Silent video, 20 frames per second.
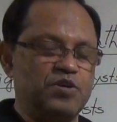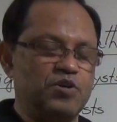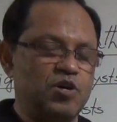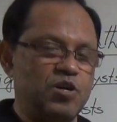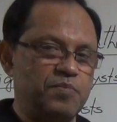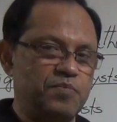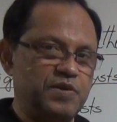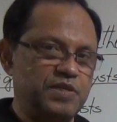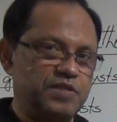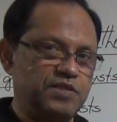
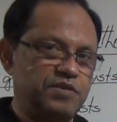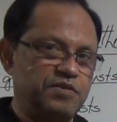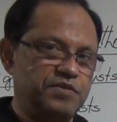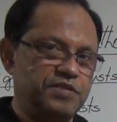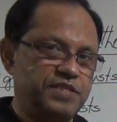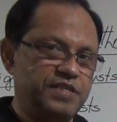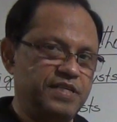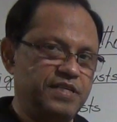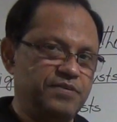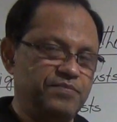corpus
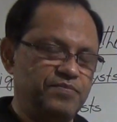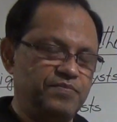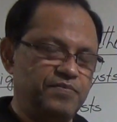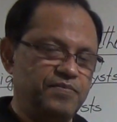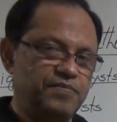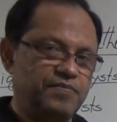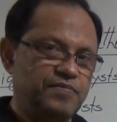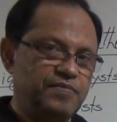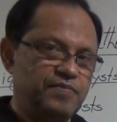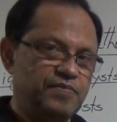luteum.
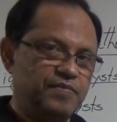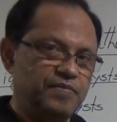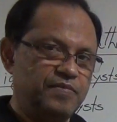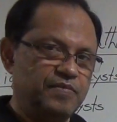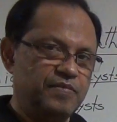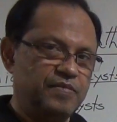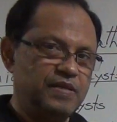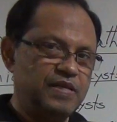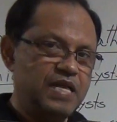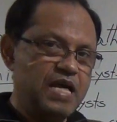
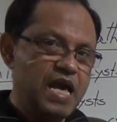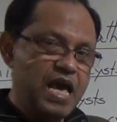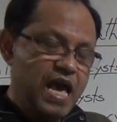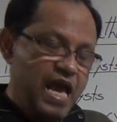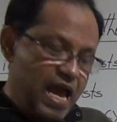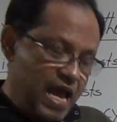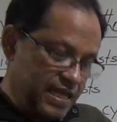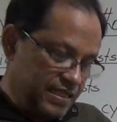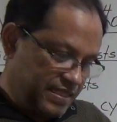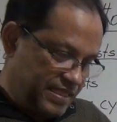
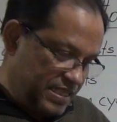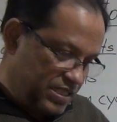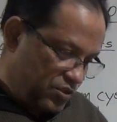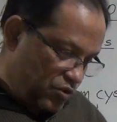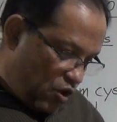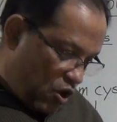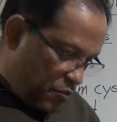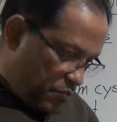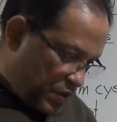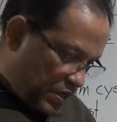And this
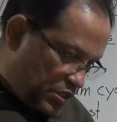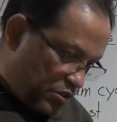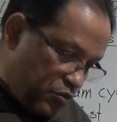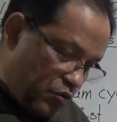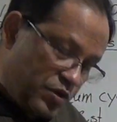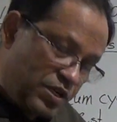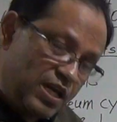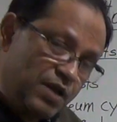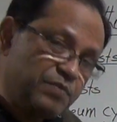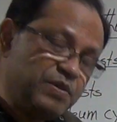corpus
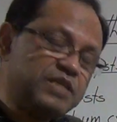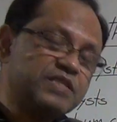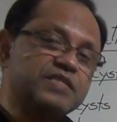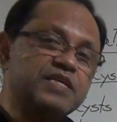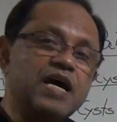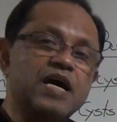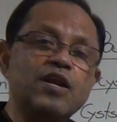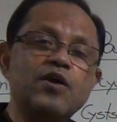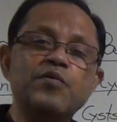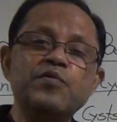luteum is
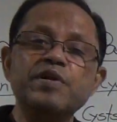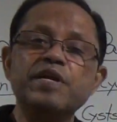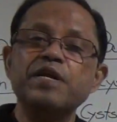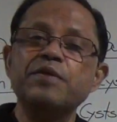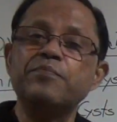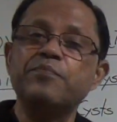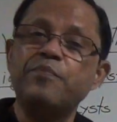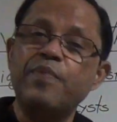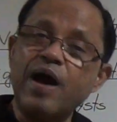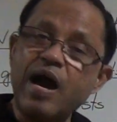
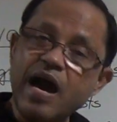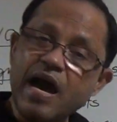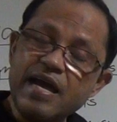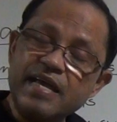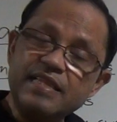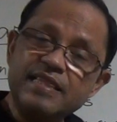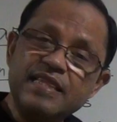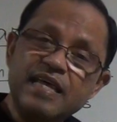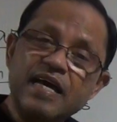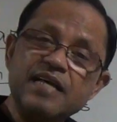surrounded
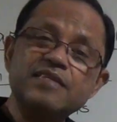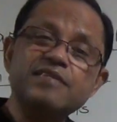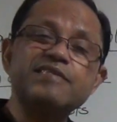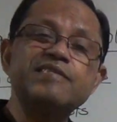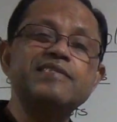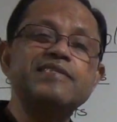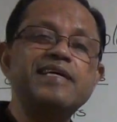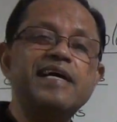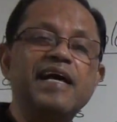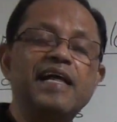by the
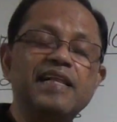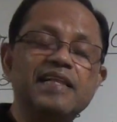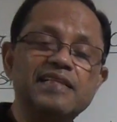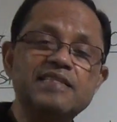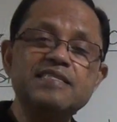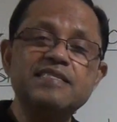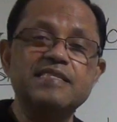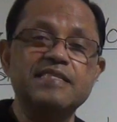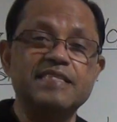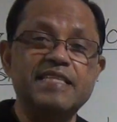
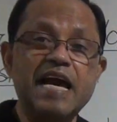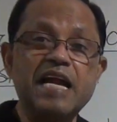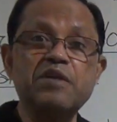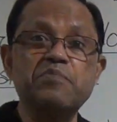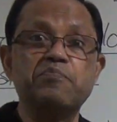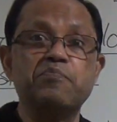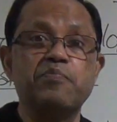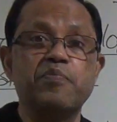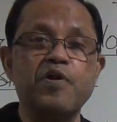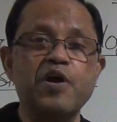cells
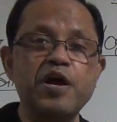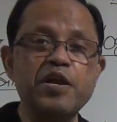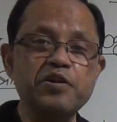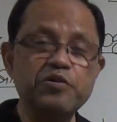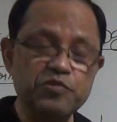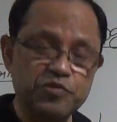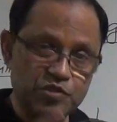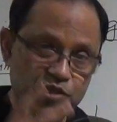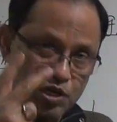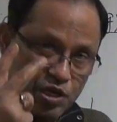that
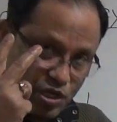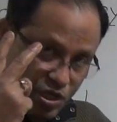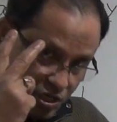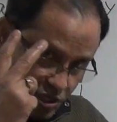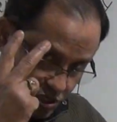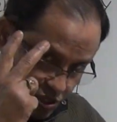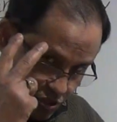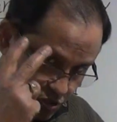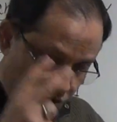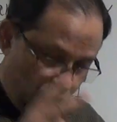produce
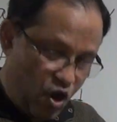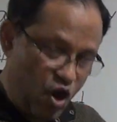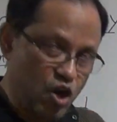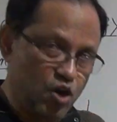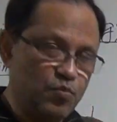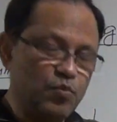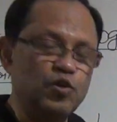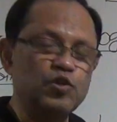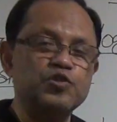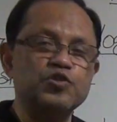two
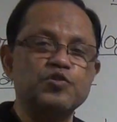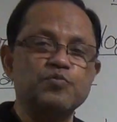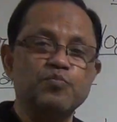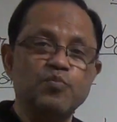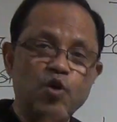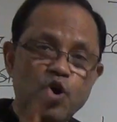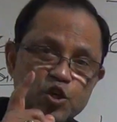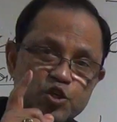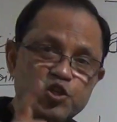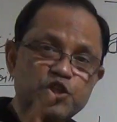hormones,
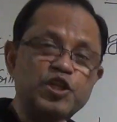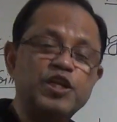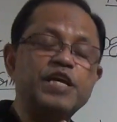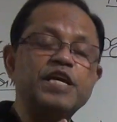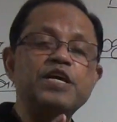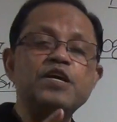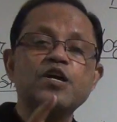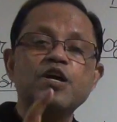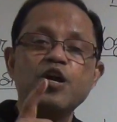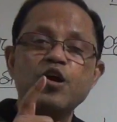
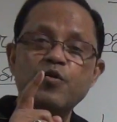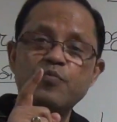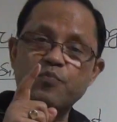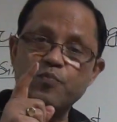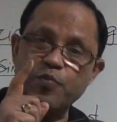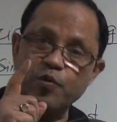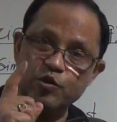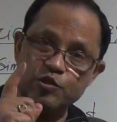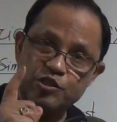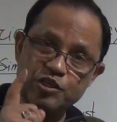mostly
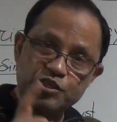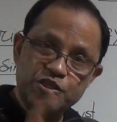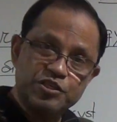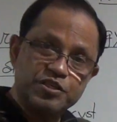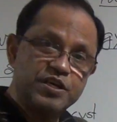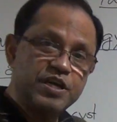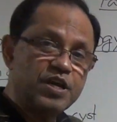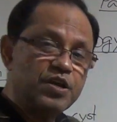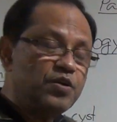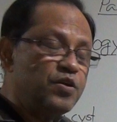
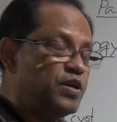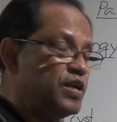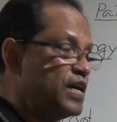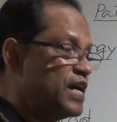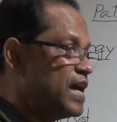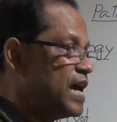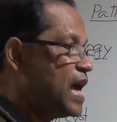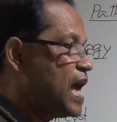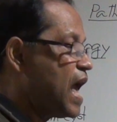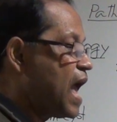progesterone
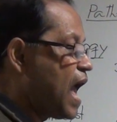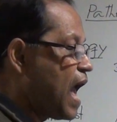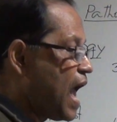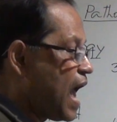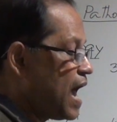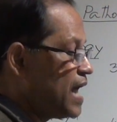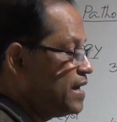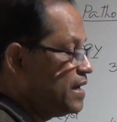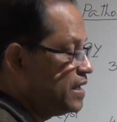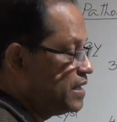
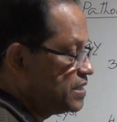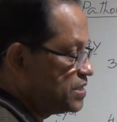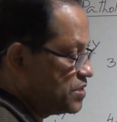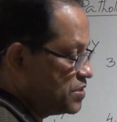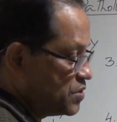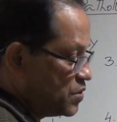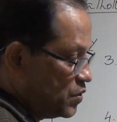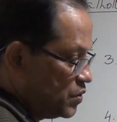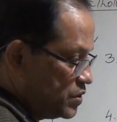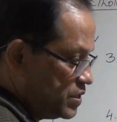and
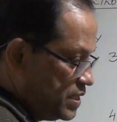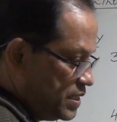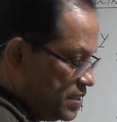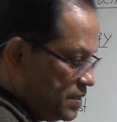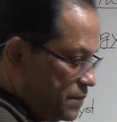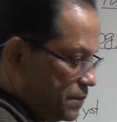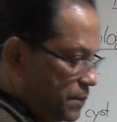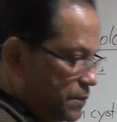estrogen.